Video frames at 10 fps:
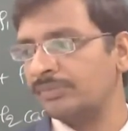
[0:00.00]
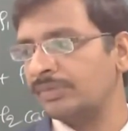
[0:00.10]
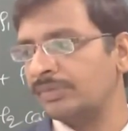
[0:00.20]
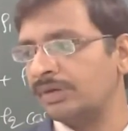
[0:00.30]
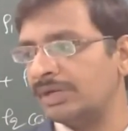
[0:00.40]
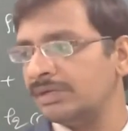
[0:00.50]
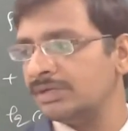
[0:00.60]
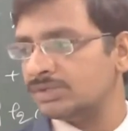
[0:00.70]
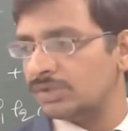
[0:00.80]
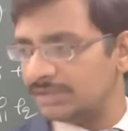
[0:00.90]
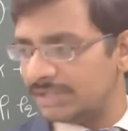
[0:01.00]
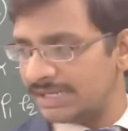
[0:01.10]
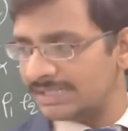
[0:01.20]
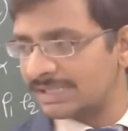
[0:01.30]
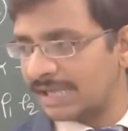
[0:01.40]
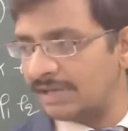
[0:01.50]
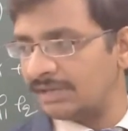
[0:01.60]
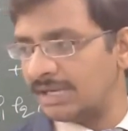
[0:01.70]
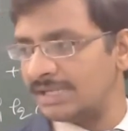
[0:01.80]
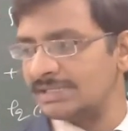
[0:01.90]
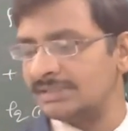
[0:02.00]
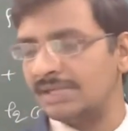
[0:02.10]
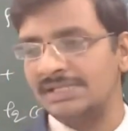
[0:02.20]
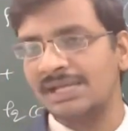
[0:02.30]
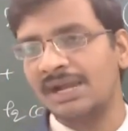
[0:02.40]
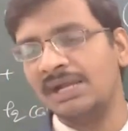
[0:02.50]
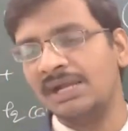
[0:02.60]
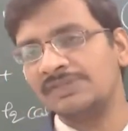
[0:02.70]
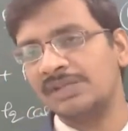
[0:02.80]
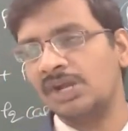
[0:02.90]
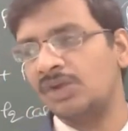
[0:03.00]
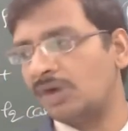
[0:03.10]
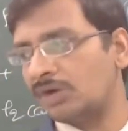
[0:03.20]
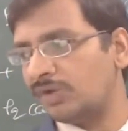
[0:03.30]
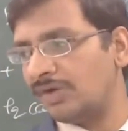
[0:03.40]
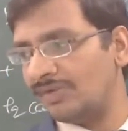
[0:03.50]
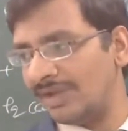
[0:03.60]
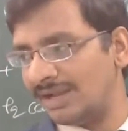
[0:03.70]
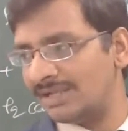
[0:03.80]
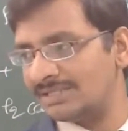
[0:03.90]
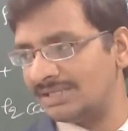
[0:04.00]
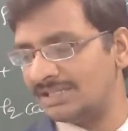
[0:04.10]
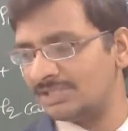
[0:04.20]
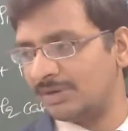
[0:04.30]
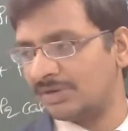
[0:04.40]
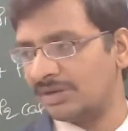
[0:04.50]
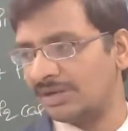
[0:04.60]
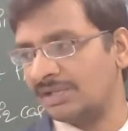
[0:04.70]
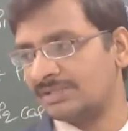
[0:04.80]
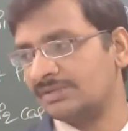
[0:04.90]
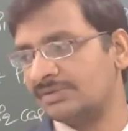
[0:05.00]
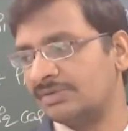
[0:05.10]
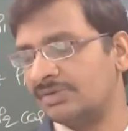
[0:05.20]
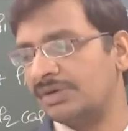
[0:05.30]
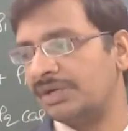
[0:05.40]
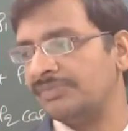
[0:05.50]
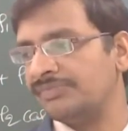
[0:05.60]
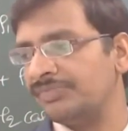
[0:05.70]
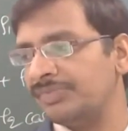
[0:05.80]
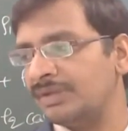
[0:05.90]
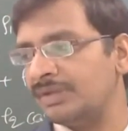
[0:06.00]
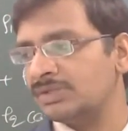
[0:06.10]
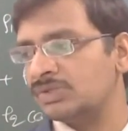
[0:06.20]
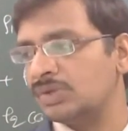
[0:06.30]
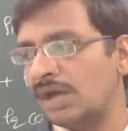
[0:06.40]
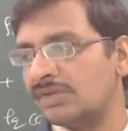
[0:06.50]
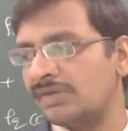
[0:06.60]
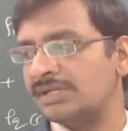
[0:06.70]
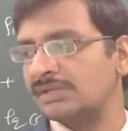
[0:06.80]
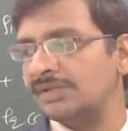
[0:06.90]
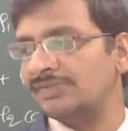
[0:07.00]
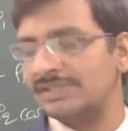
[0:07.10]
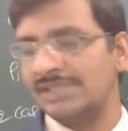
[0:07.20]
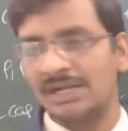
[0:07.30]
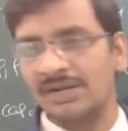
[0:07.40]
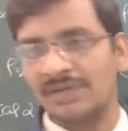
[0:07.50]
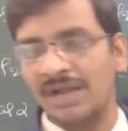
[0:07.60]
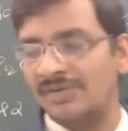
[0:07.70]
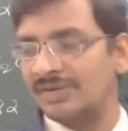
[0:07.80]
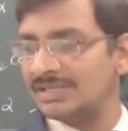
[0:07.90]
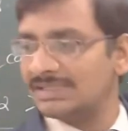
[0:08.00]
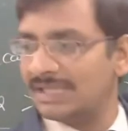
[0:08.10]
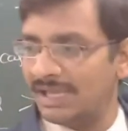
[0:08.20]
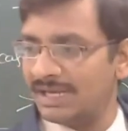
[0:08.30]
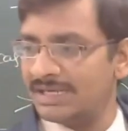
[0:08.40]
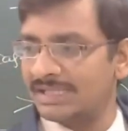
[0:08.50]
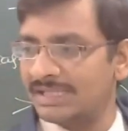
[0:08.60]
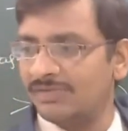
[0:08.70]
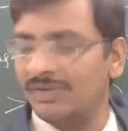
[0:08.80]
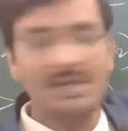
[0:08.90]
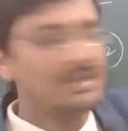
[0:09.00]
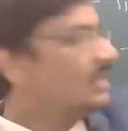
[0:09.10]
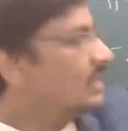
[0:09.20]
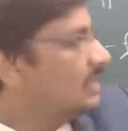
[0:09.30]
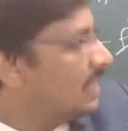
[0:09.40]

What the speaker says: Got it? So that is the kind of scenario what we have analyzed in this particular case. Got it? So otherwise actually if the center of gravity is here itself, then